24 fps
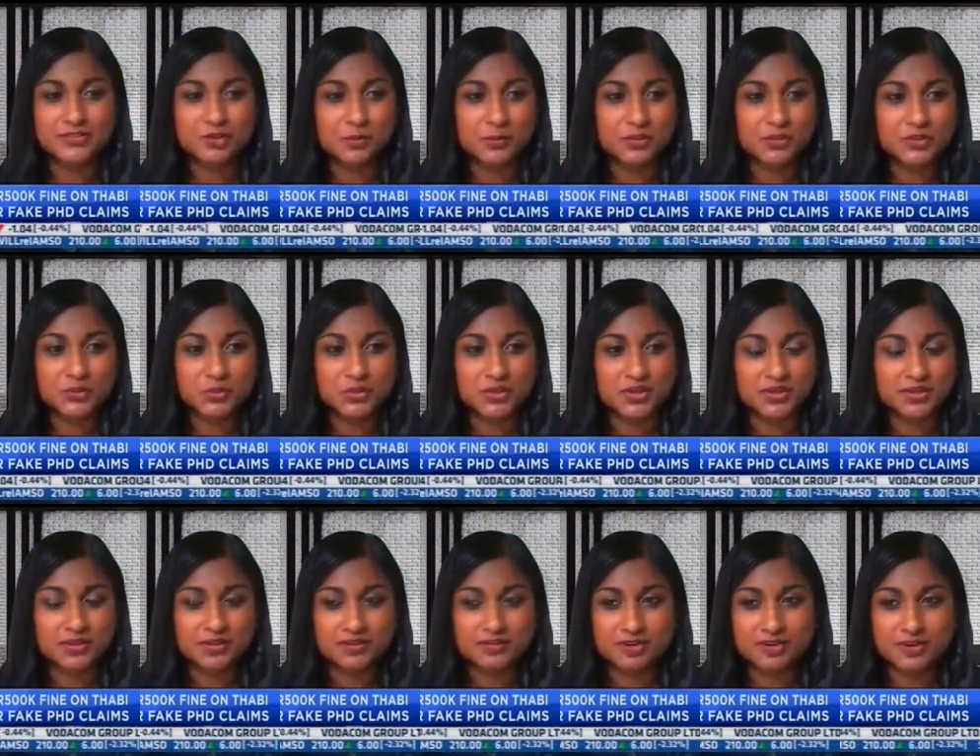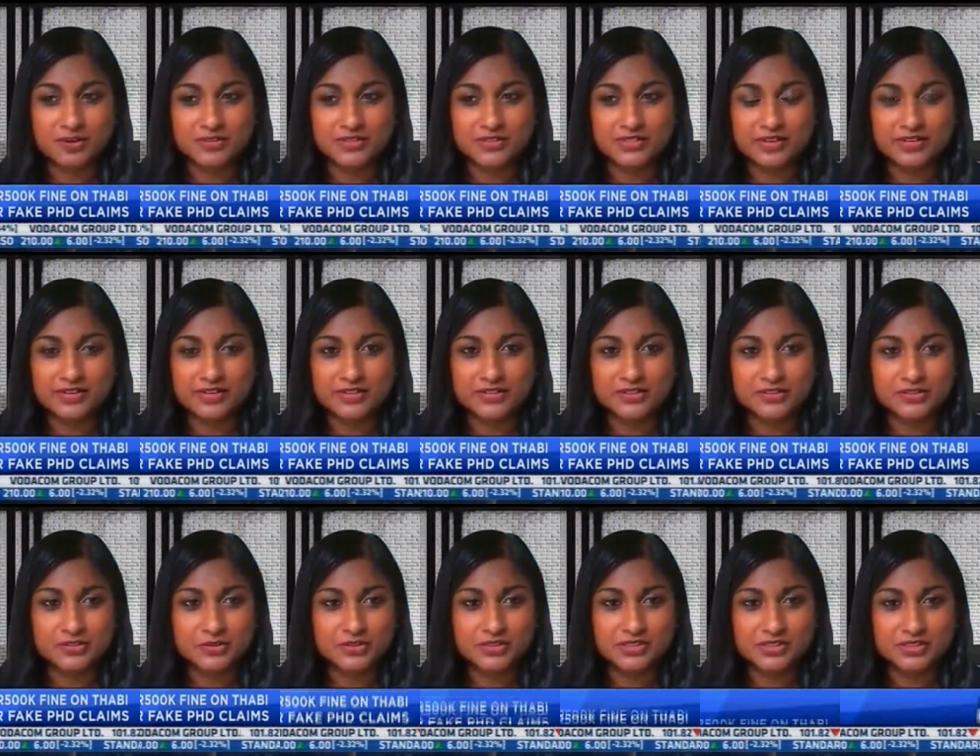so much work around
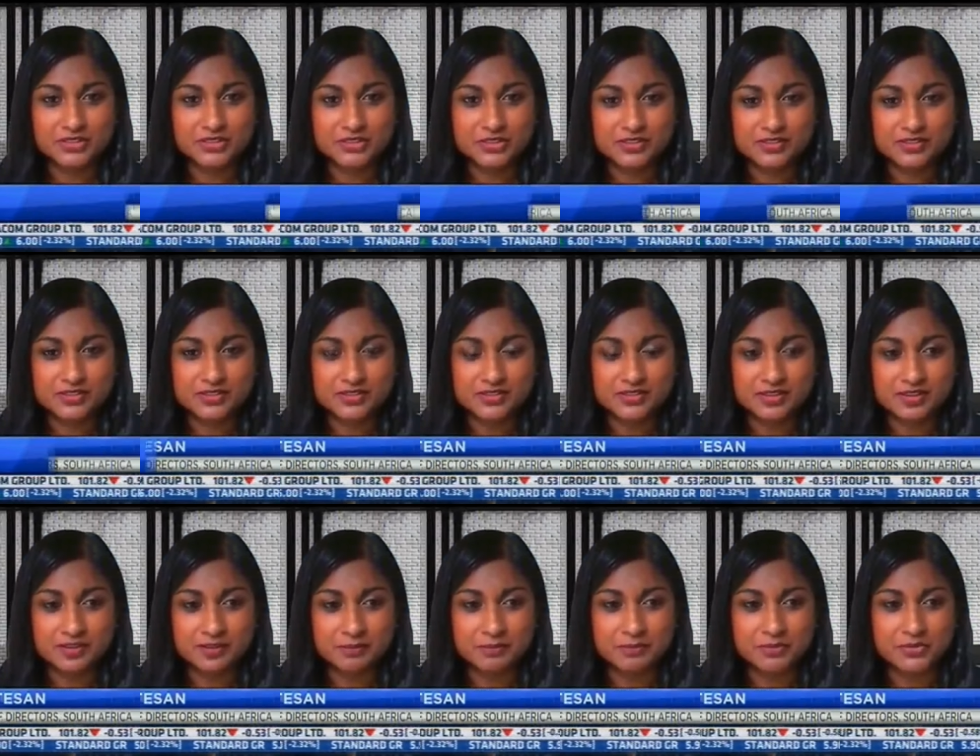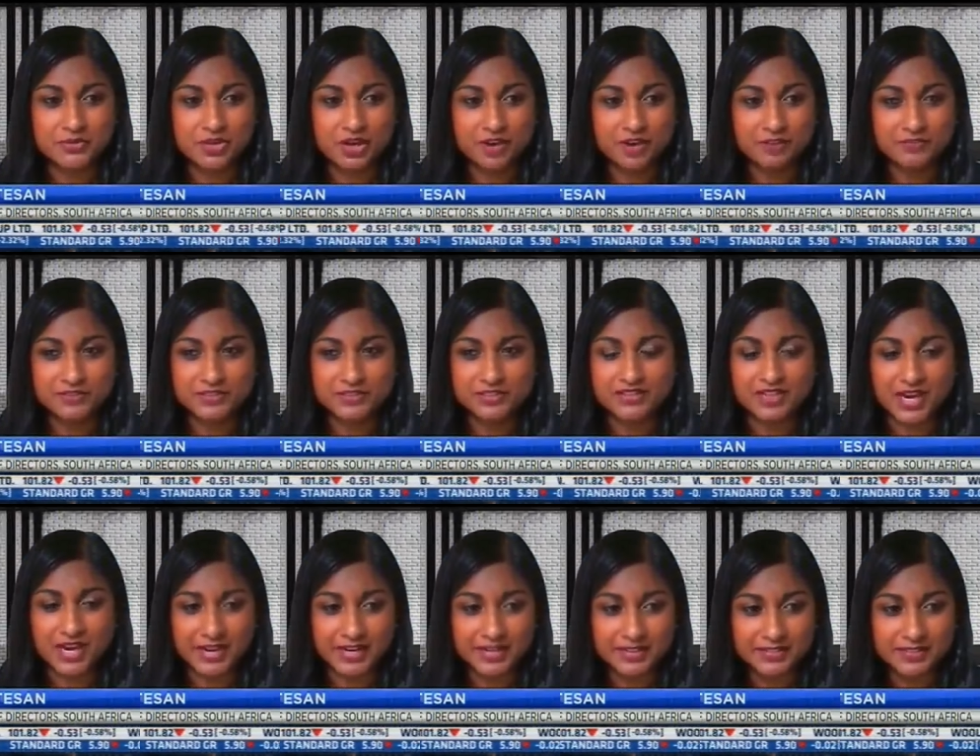directed due diligence, um,
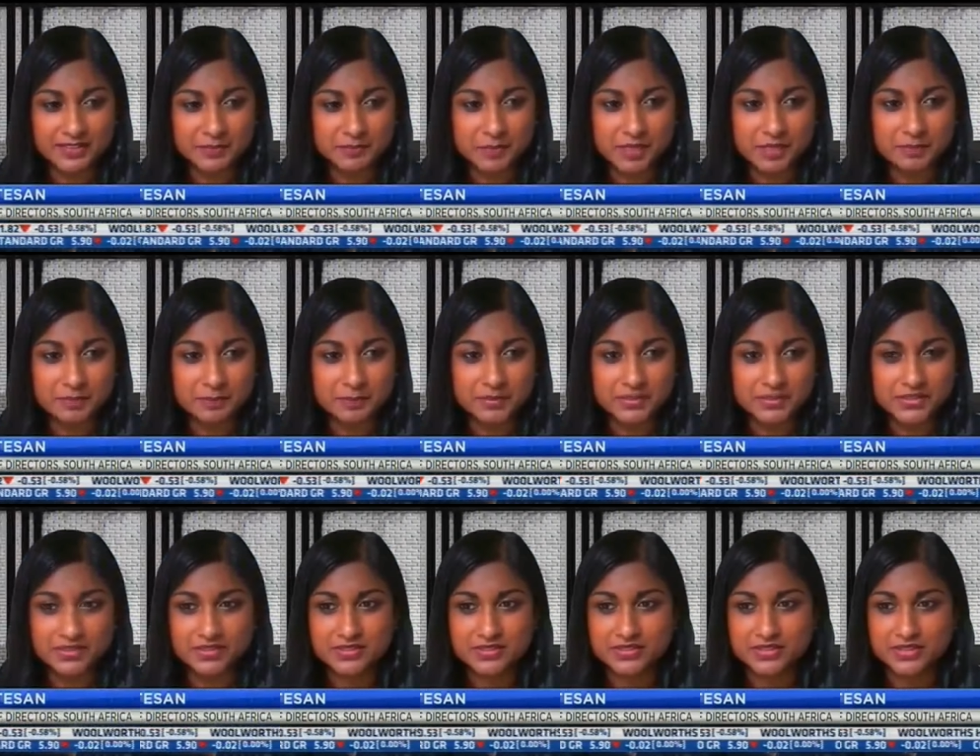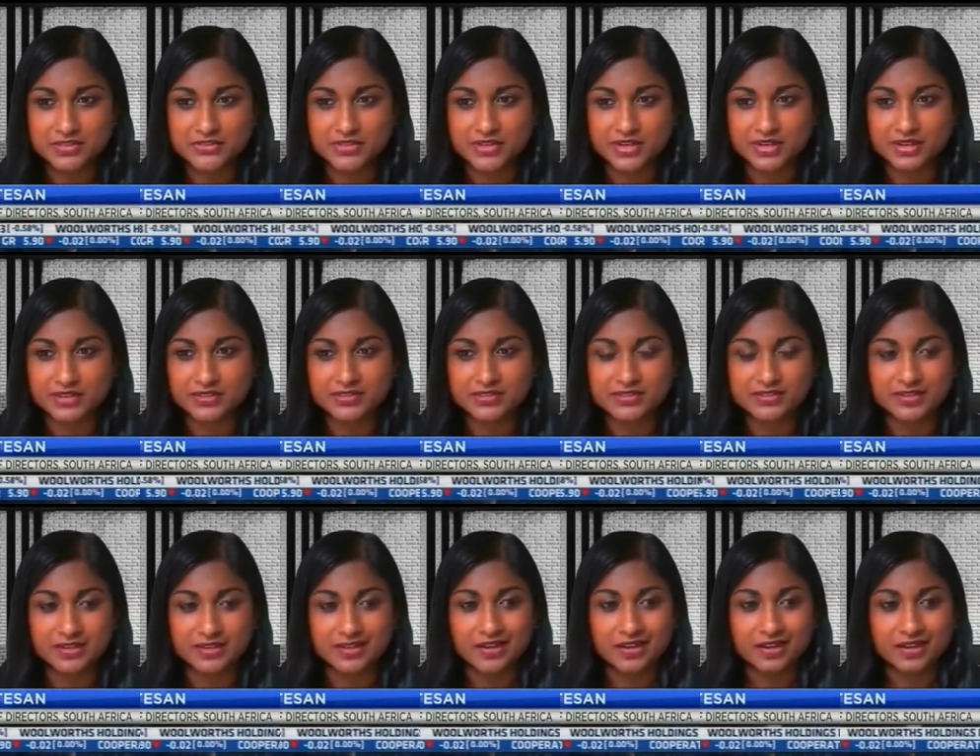drafted guidance papers, etc., and
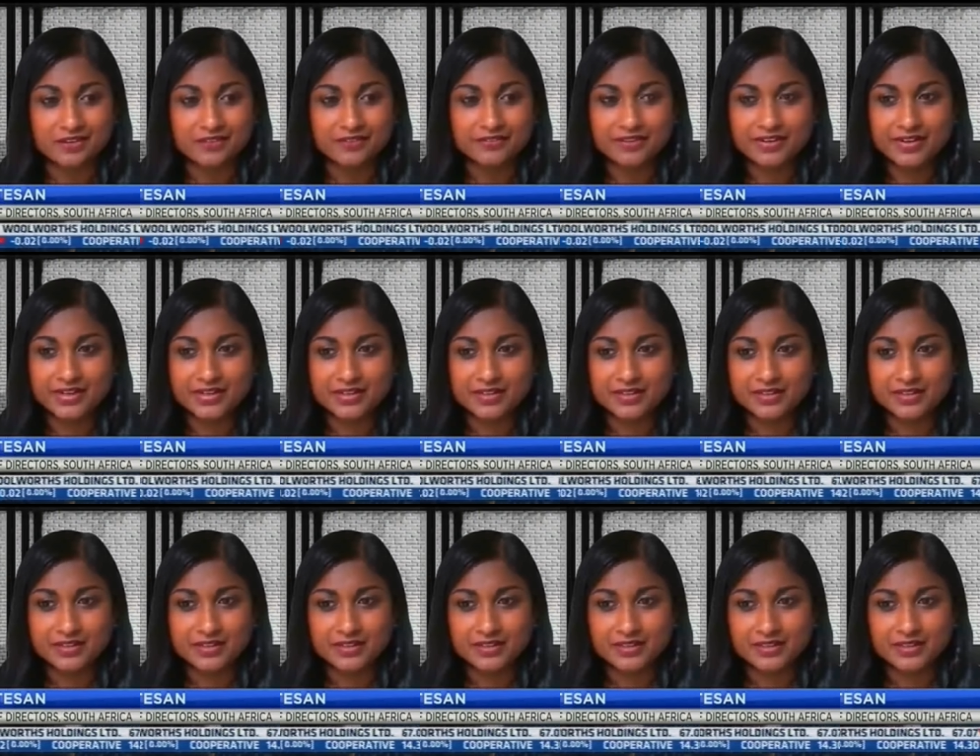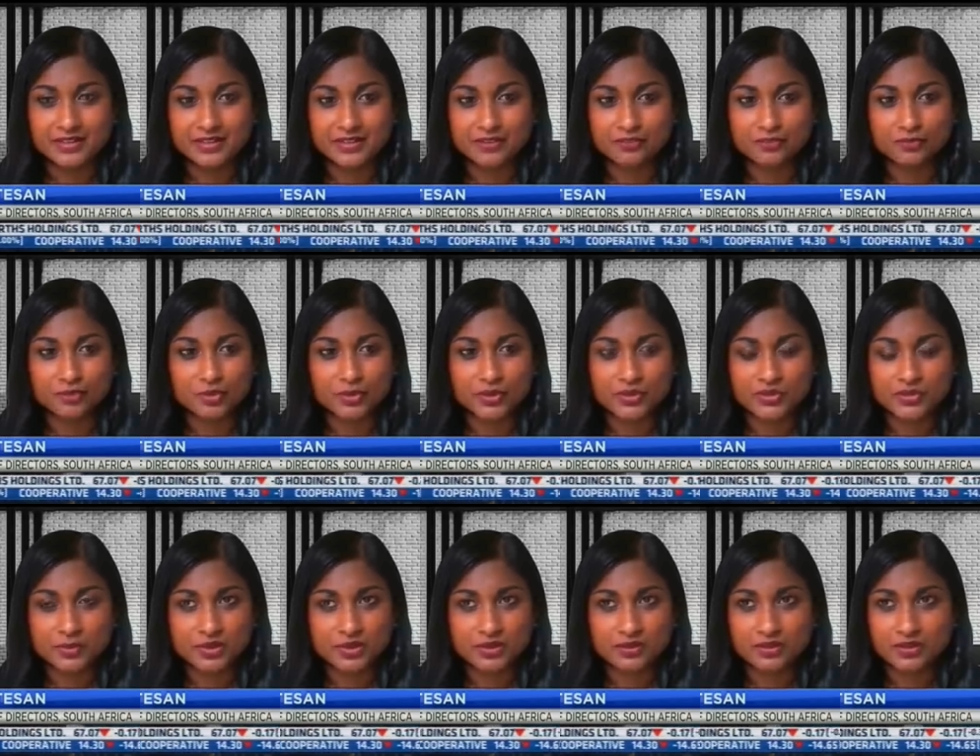it's very clear in King 4
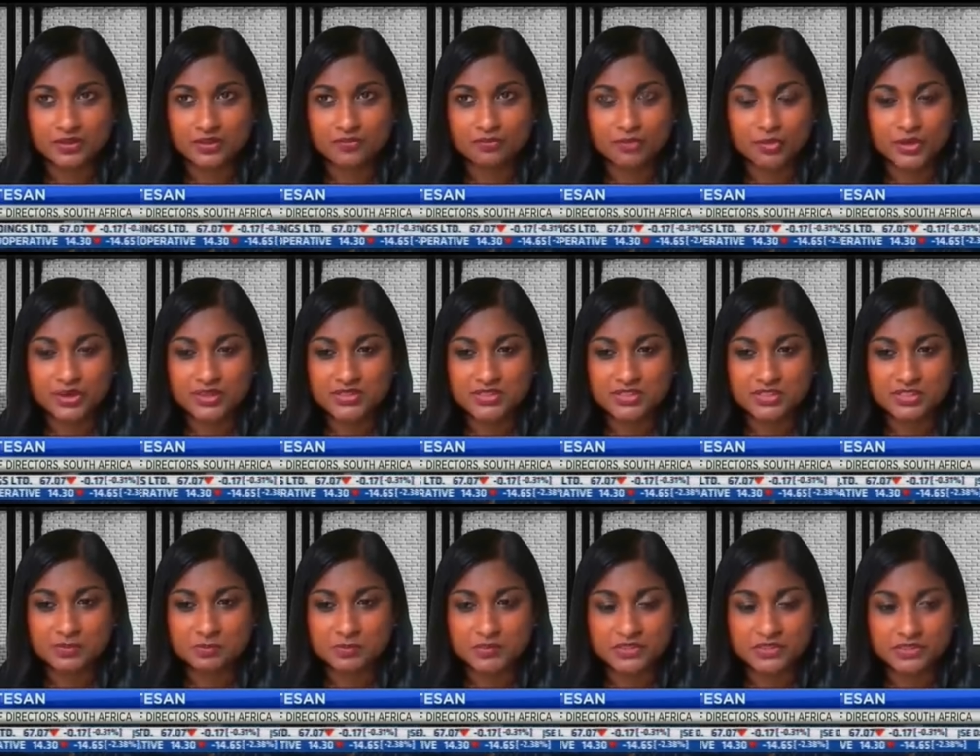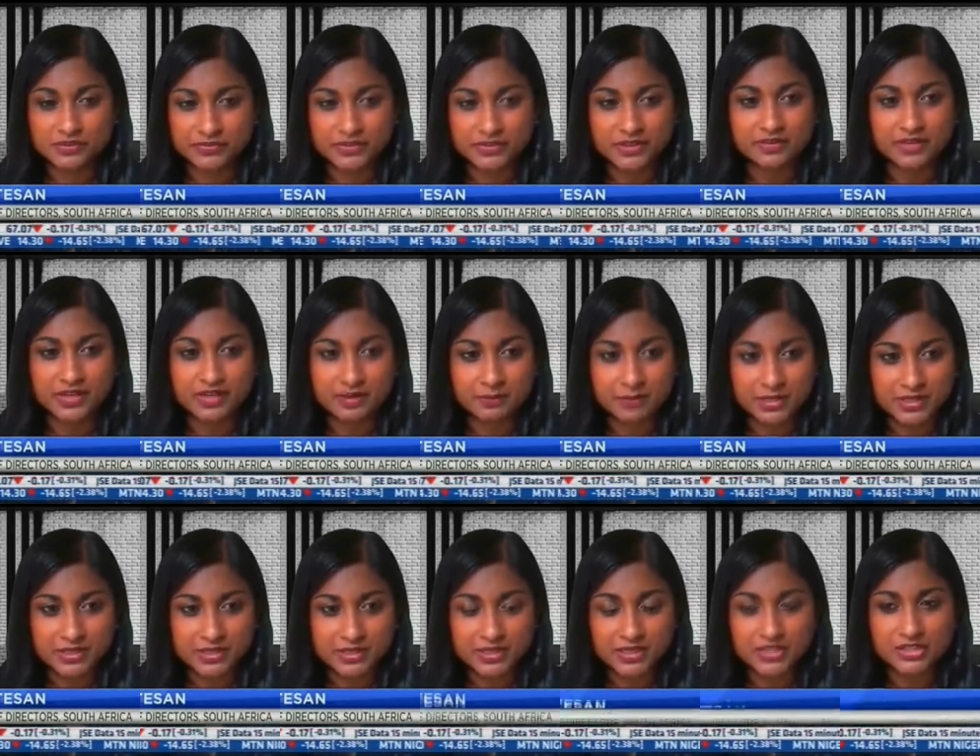as well. King 4 has a specific
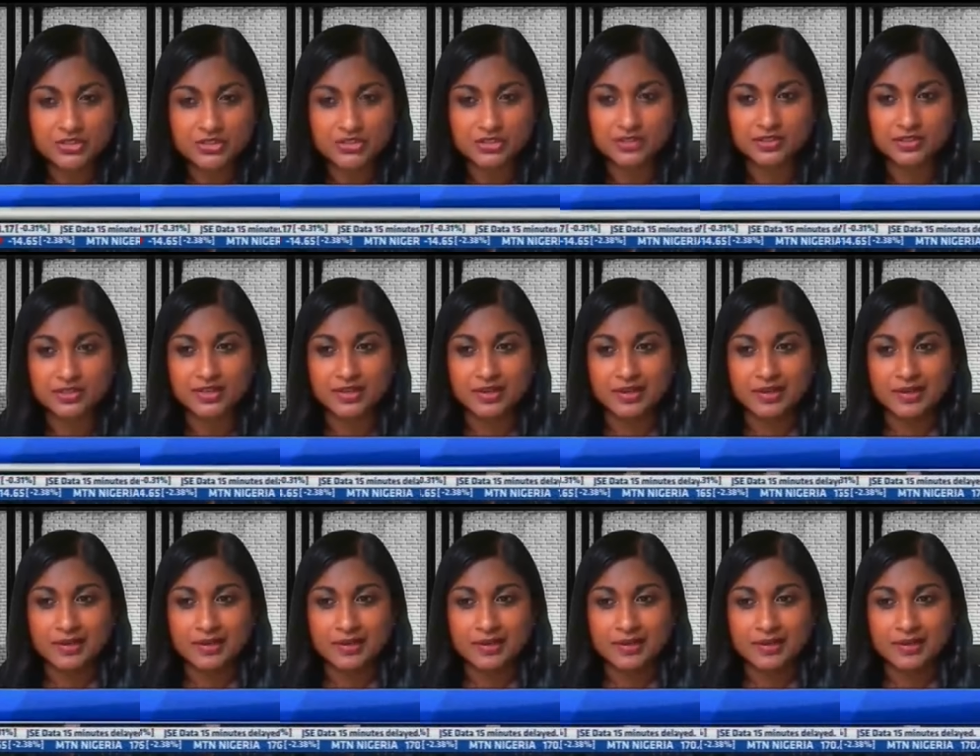recommendation